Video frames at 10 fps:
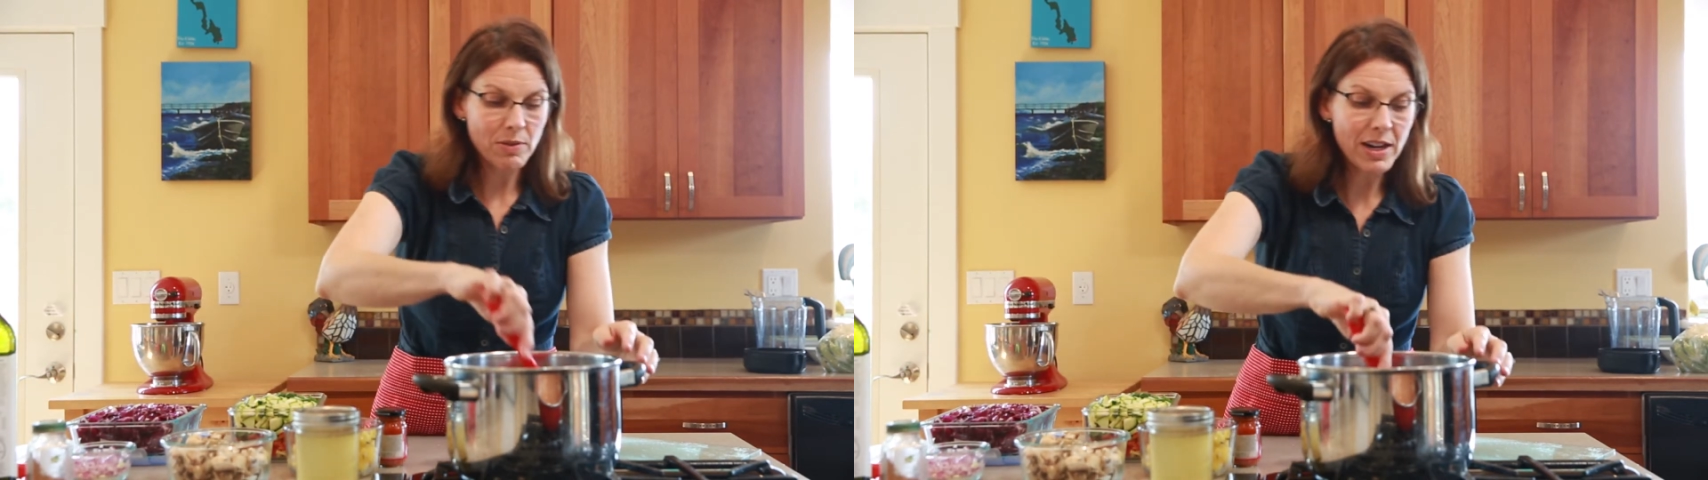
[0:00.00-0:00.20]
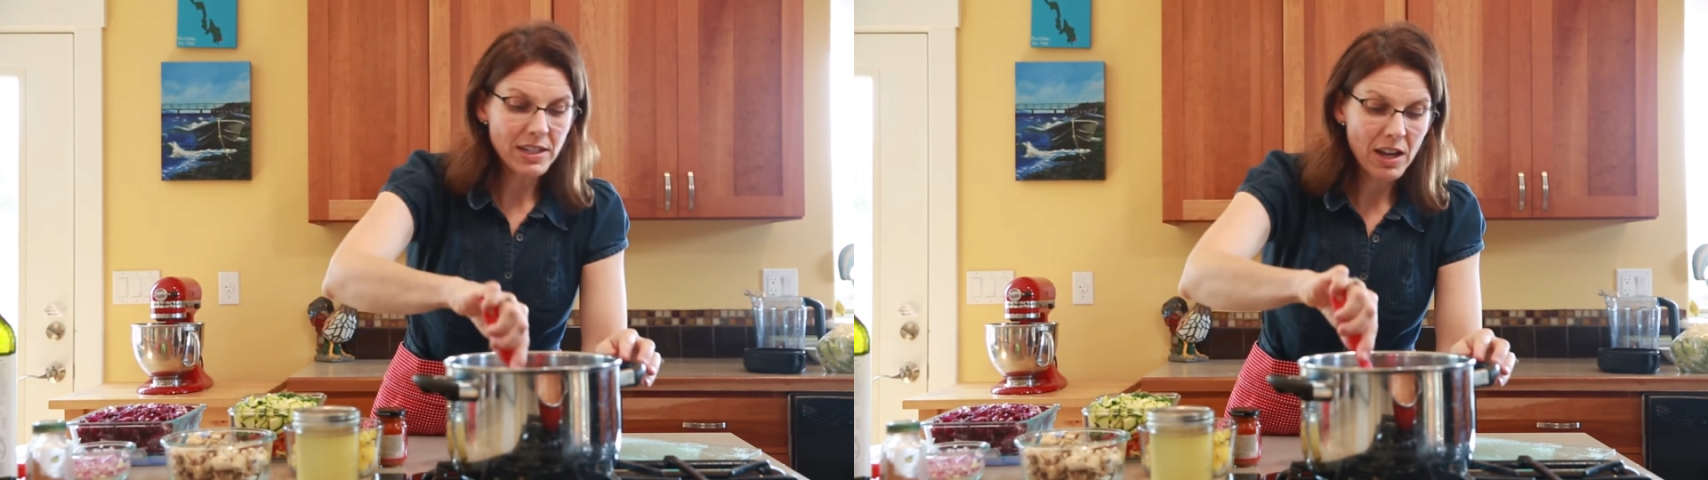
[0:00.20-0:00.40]

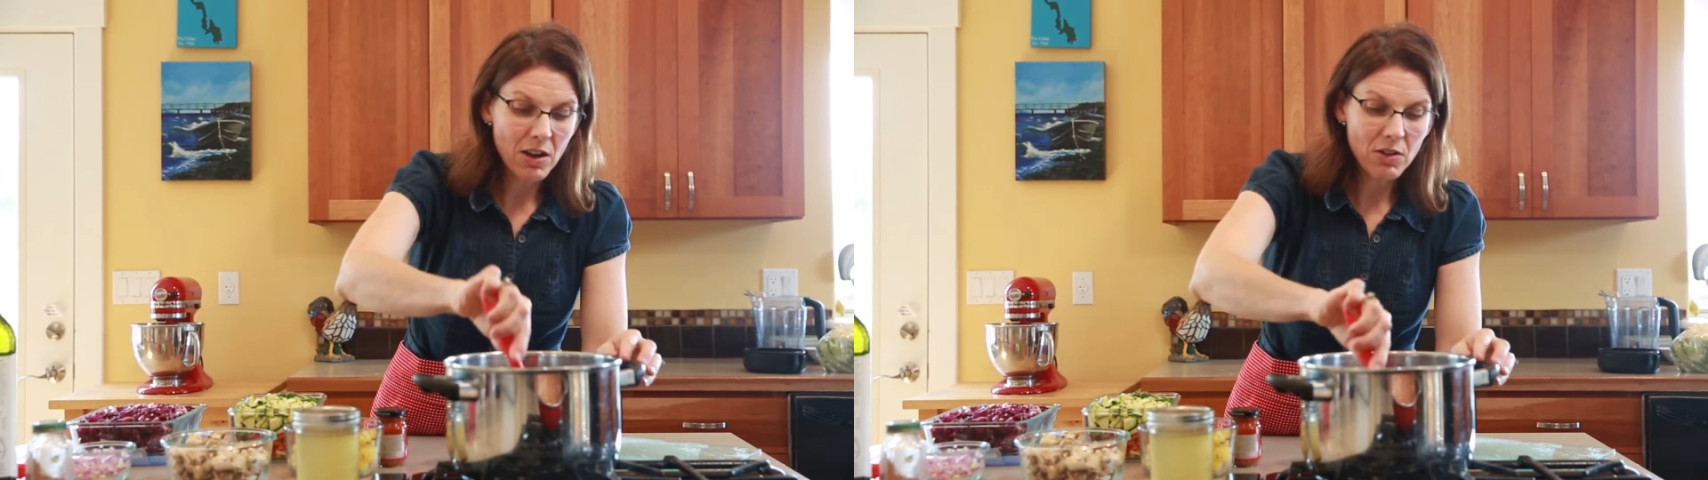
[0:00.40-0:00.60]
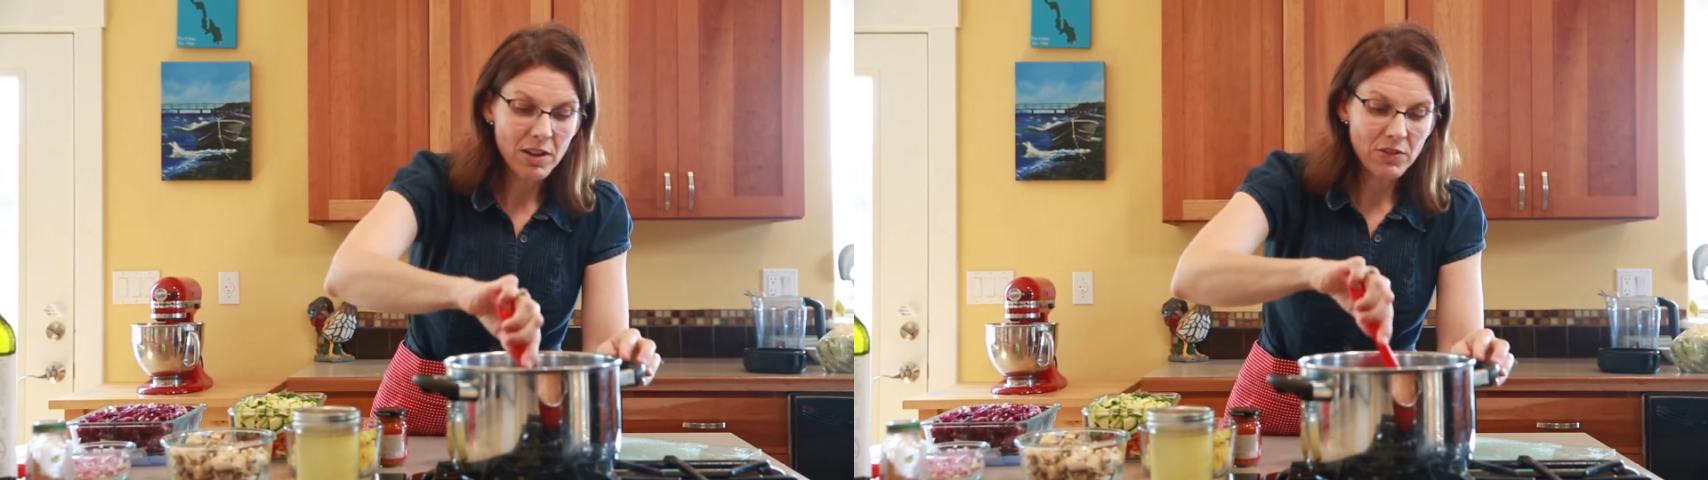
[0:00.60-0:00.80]
right
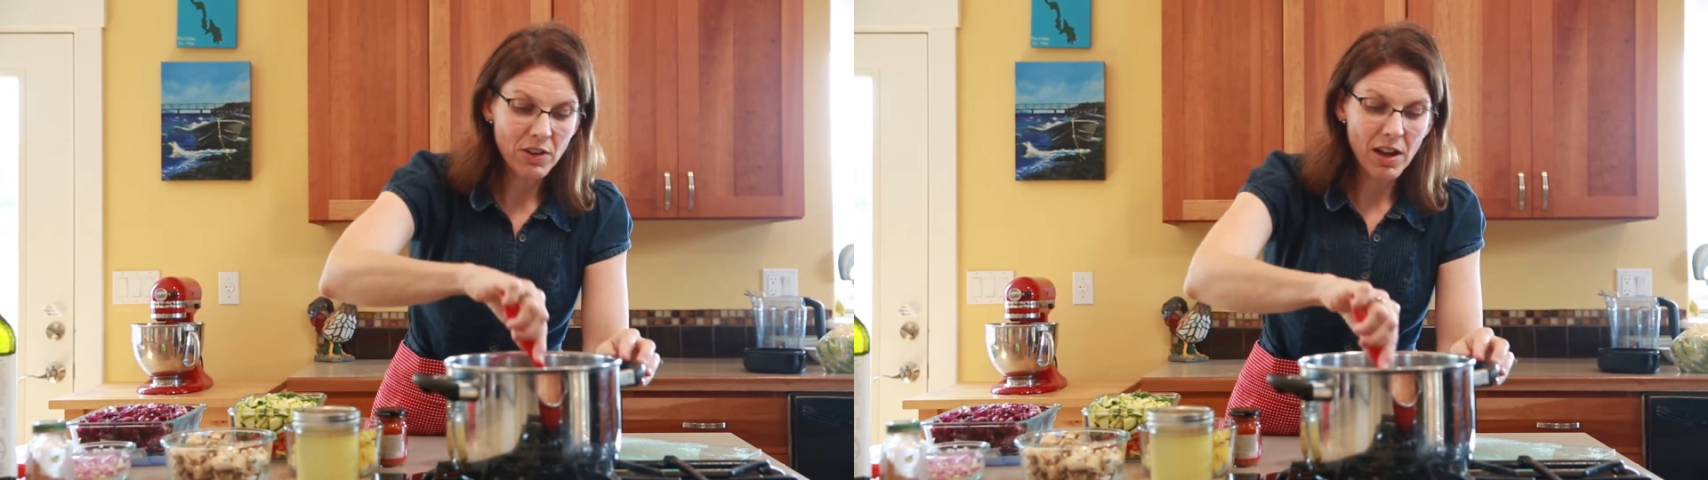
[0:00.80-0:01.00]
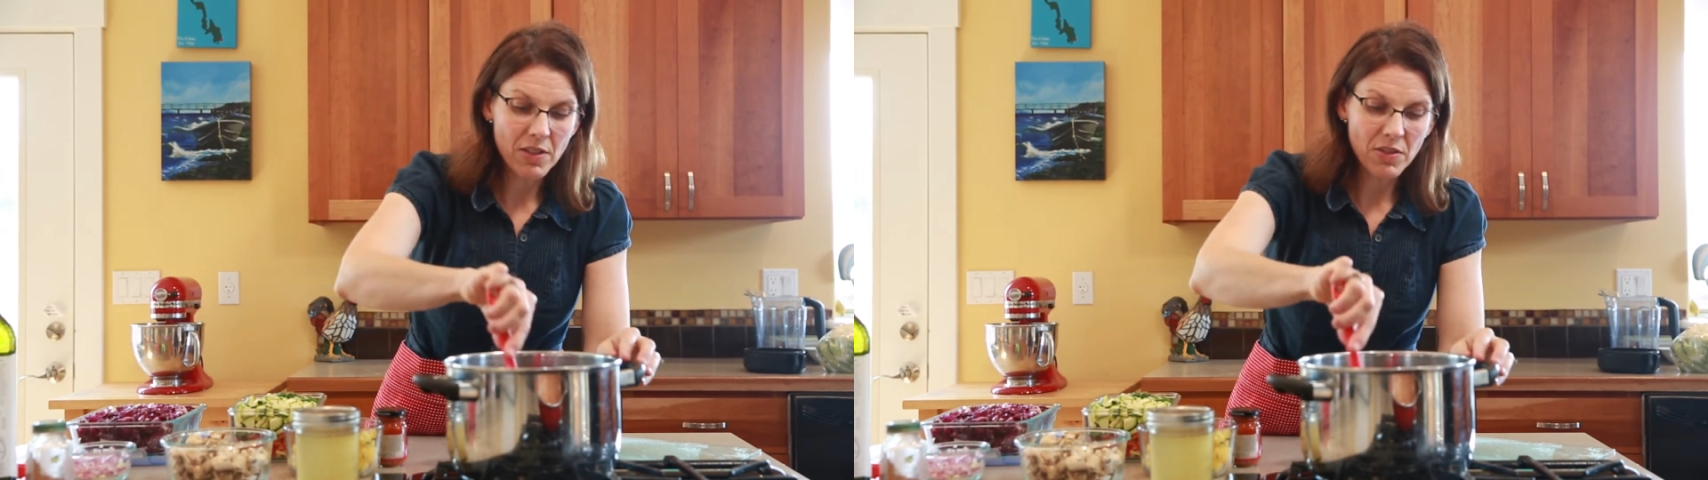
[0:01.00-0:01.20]
now I've
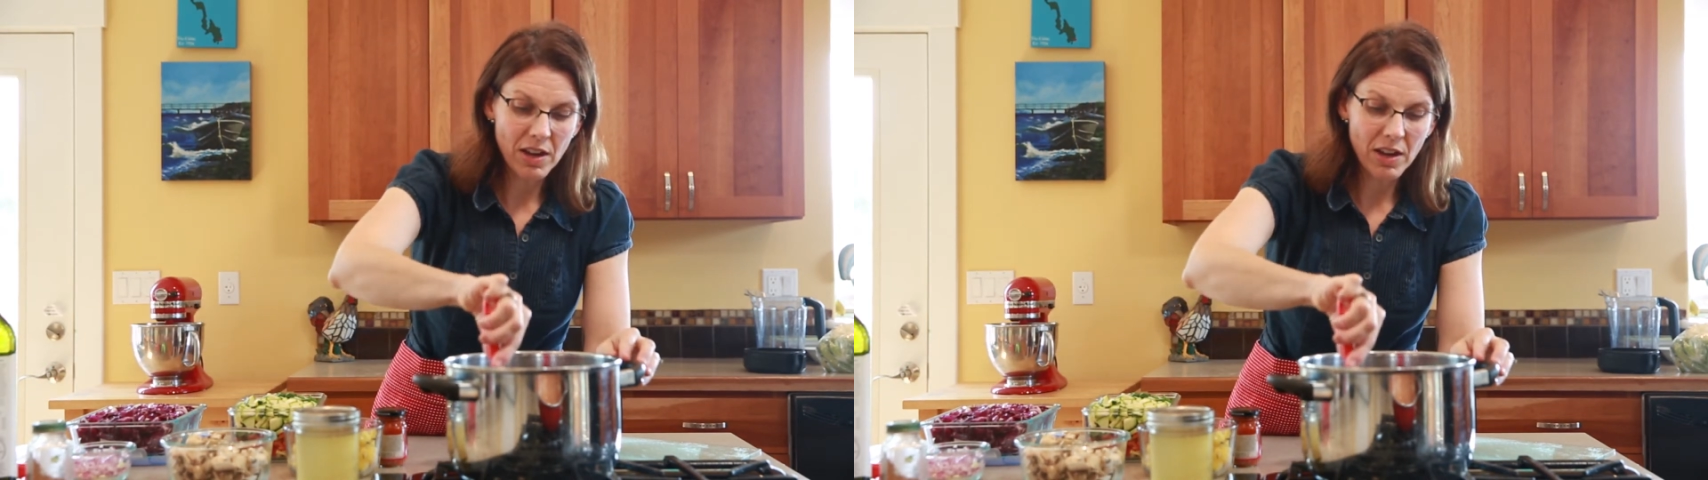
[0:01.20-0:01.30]
got